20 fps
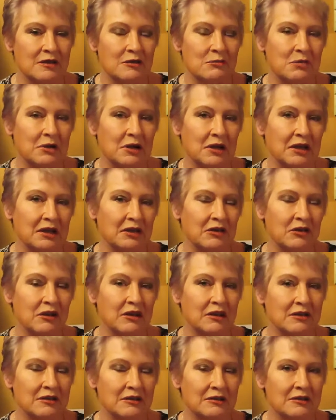The pulling
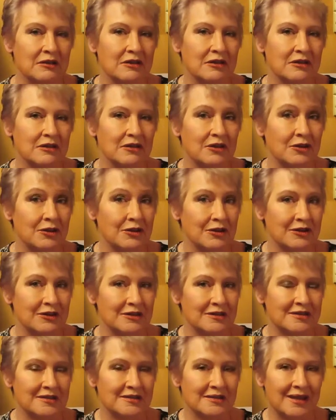on it
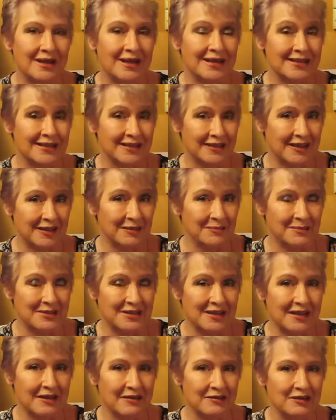hurts as it
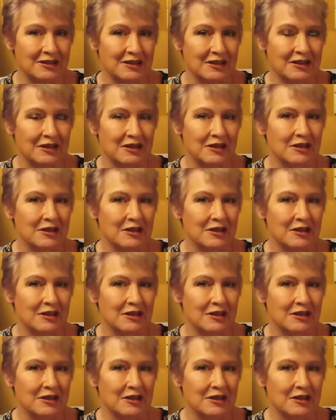comes out,